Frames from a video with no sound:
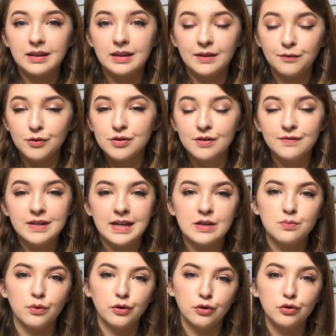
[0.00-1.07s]
Give yourself
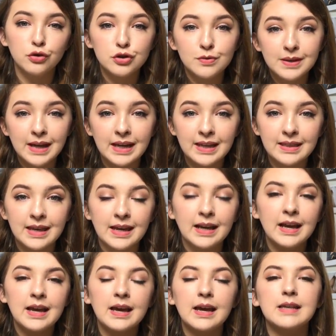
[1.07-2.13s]
days where you're not doing
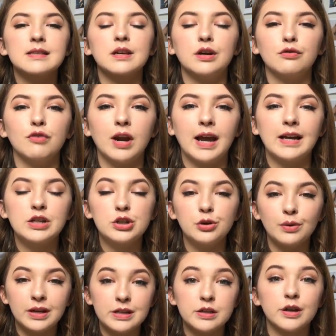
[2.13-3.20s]
anything. It's going to relax
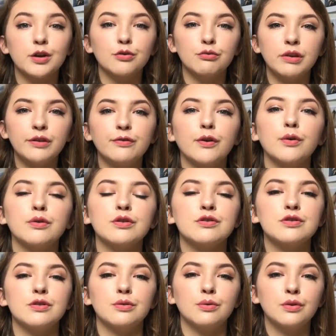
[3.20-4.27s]
you and it's going to
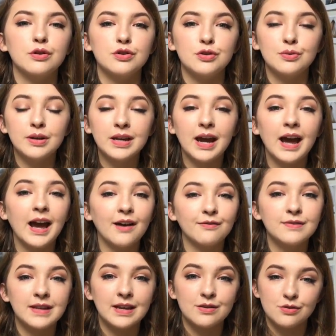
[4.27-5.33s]
refocus you, because you can
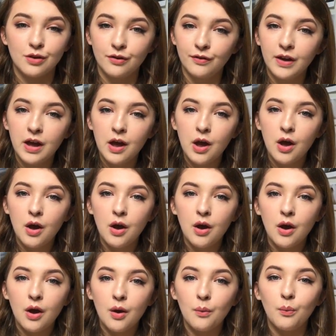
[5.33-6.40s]
have days off
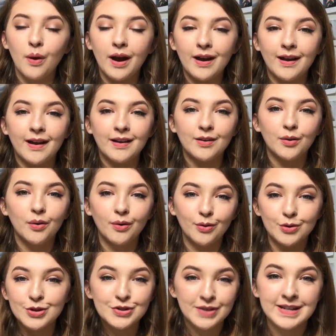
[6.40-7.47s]
where
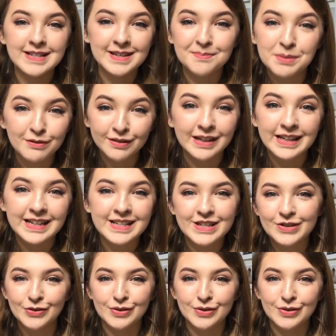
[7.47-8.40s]
your stress can be released